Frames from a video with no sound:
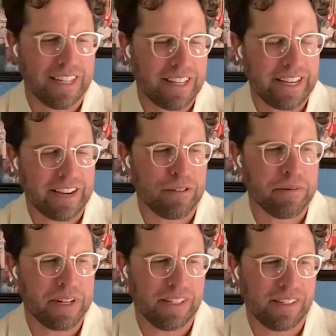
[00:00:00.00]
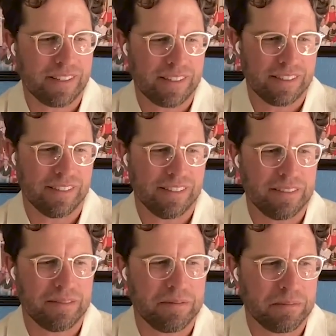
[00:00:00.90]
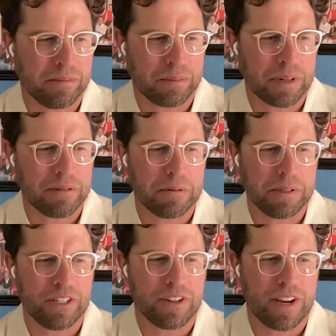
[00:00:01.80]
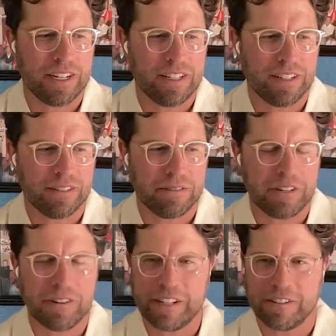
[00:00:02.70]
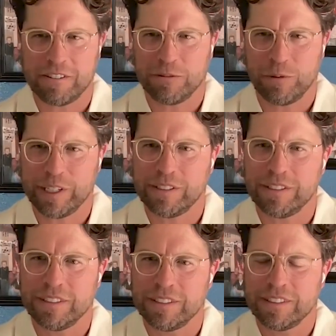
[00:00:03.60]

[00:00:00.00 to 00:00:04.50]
I think everybody's probably trying to recreate their own wheel.